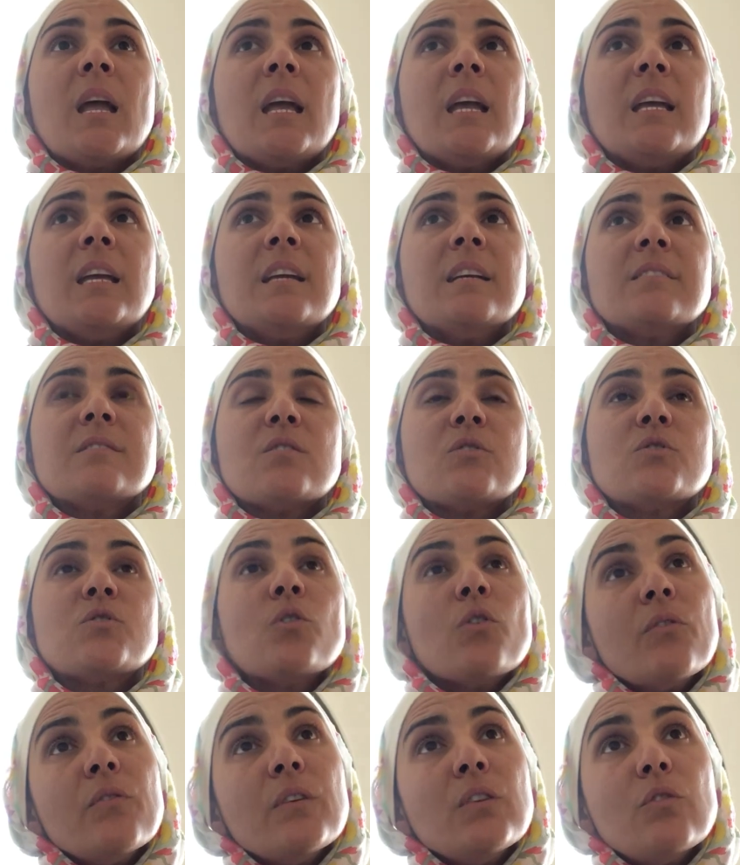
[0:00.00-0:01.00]
he is a
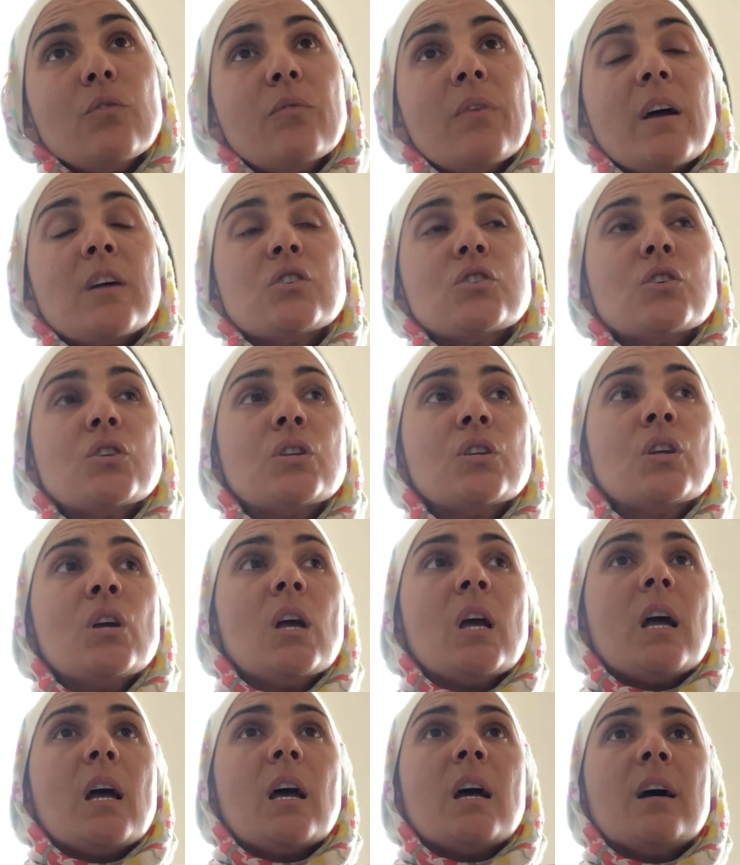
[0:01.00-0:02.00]
servant to fashion.
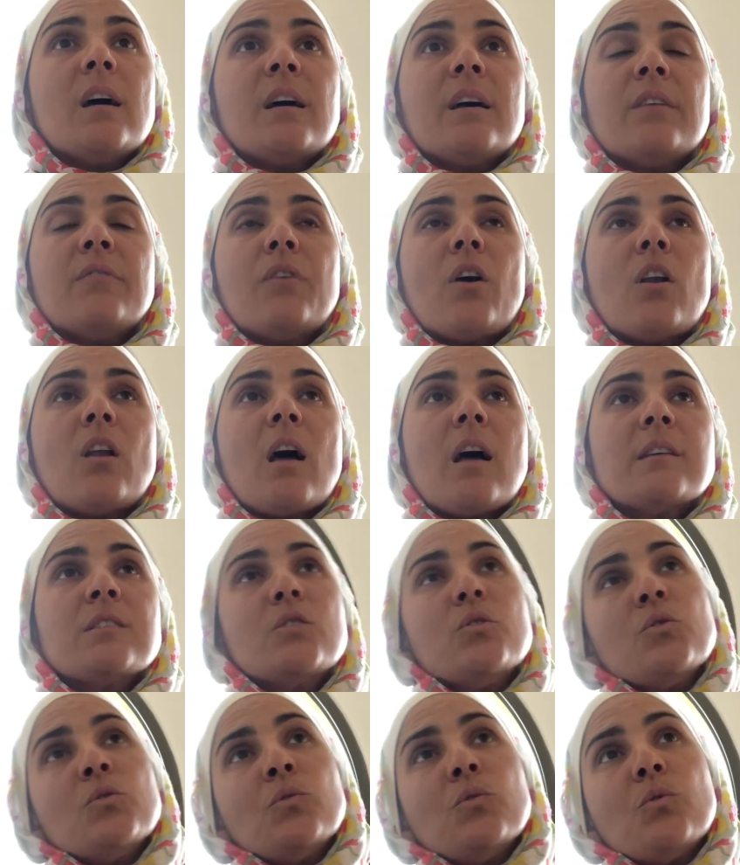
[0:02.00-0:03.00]
If Allah
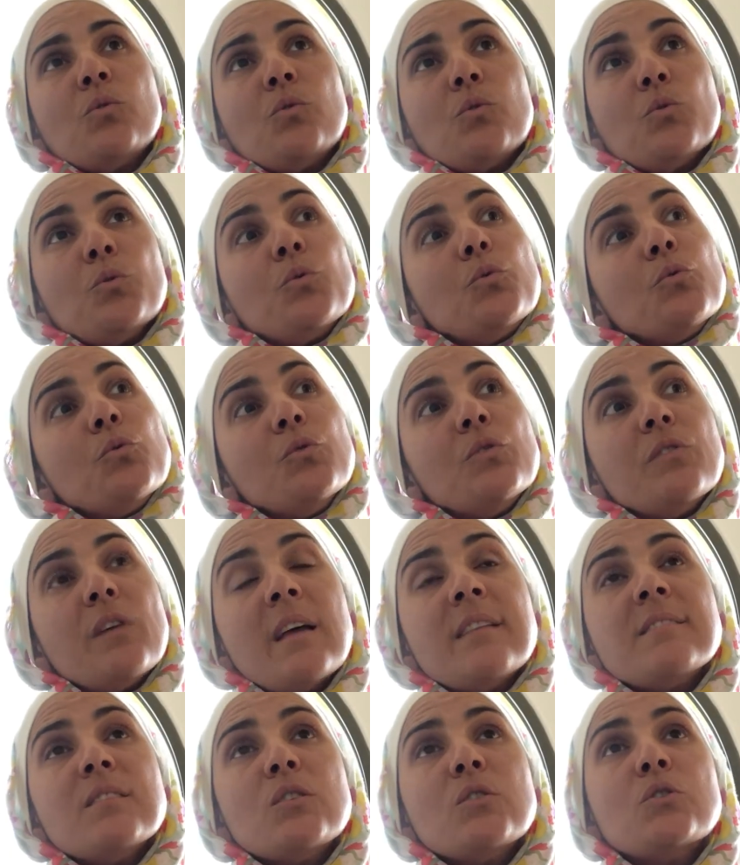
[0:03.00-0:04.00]
asks you to
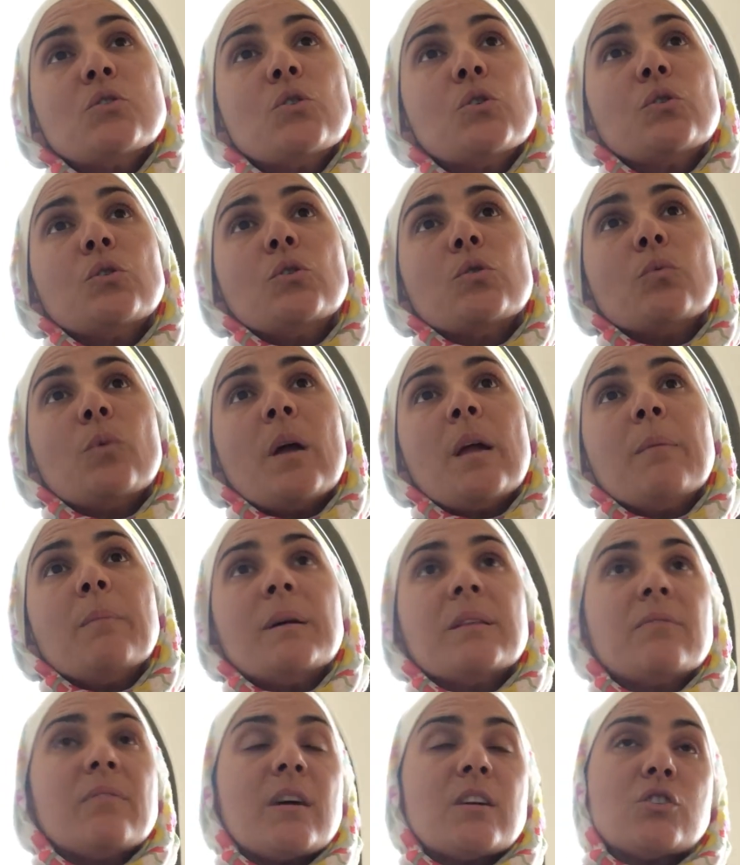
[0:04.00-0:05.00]
dress in a certain way,
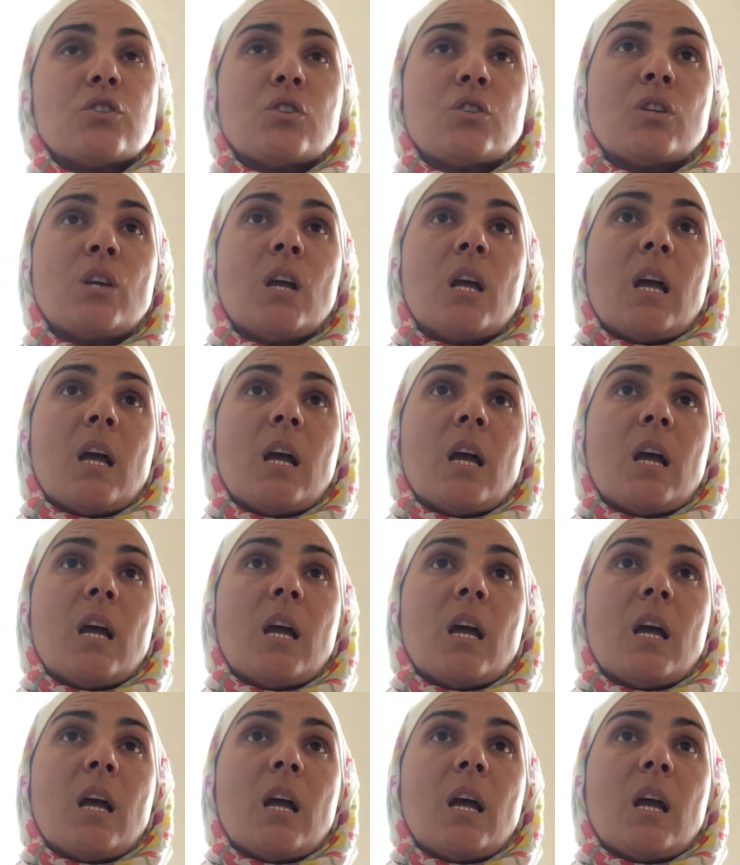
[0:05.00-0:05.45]
but fashion